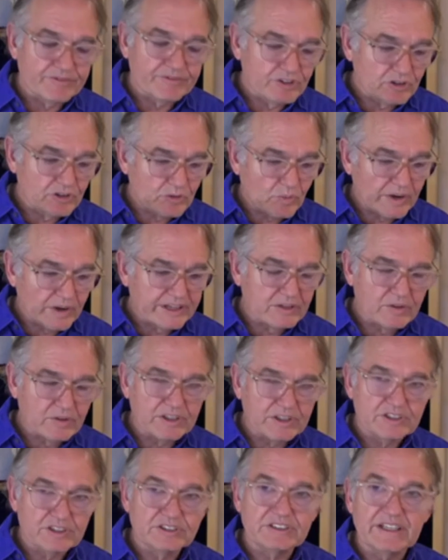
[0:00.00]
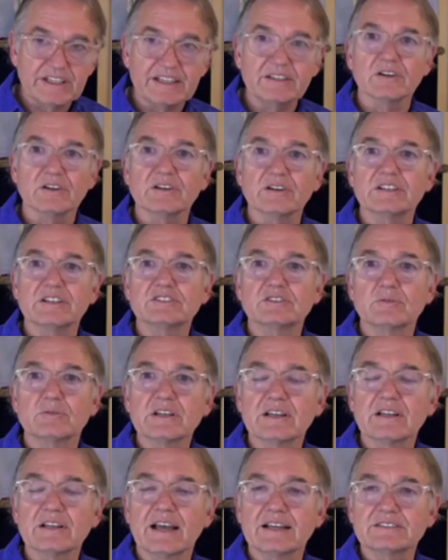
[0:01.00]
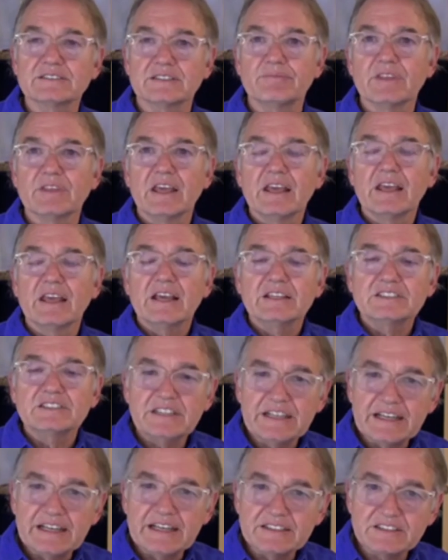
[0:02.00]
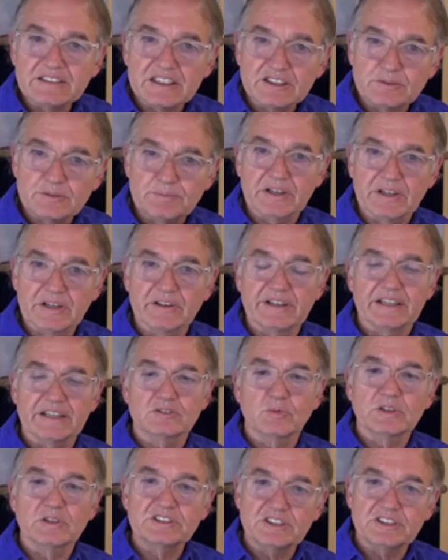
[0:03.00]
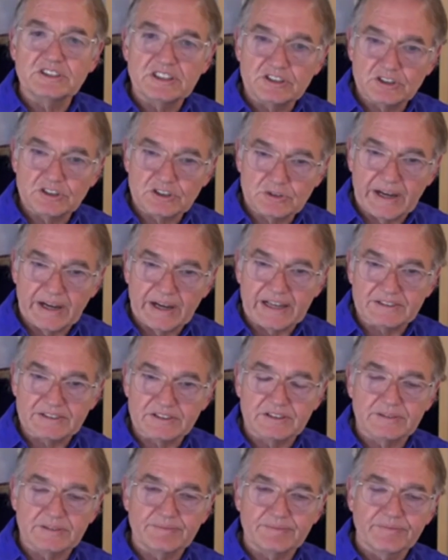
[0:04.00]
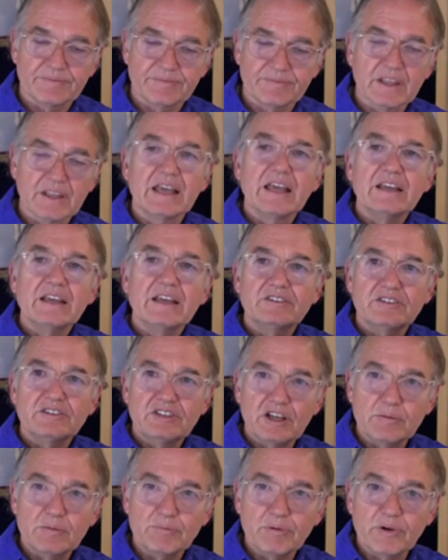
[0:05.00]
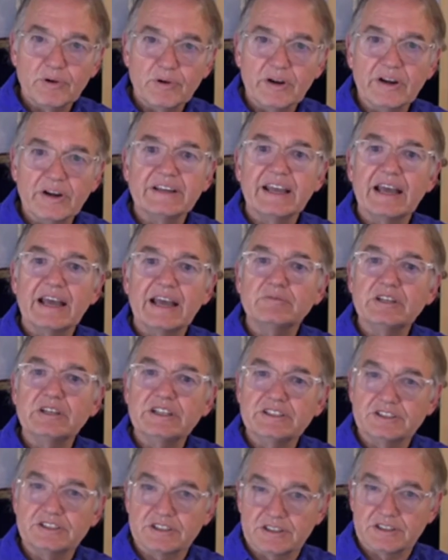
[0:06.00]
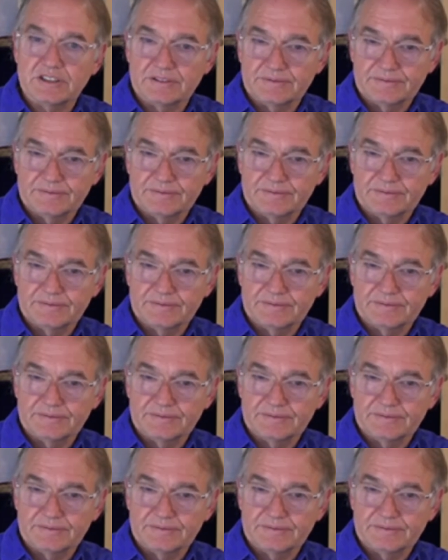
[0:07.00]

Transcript: So the way you understand her is to realize that she has experienced, when she's stressed, temporary amnesia.